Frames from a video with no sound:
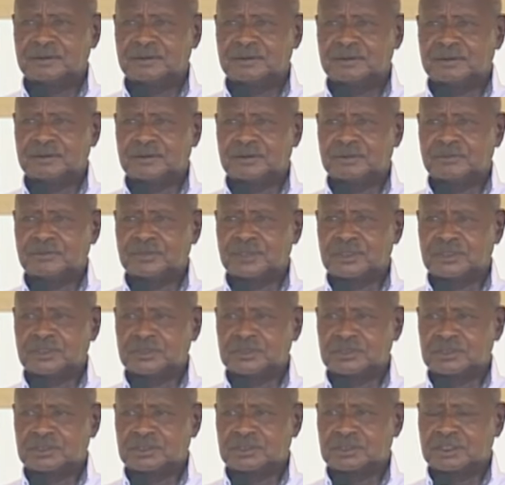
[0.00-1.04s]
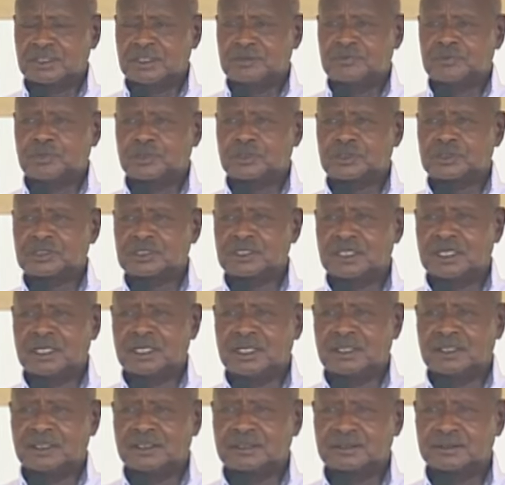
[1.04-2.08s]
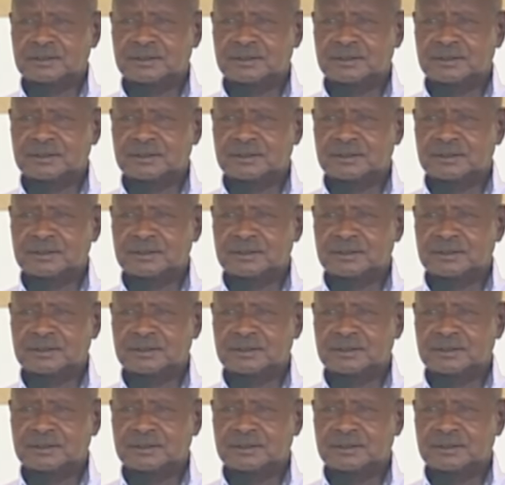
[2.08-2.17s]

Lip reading: of his efforts are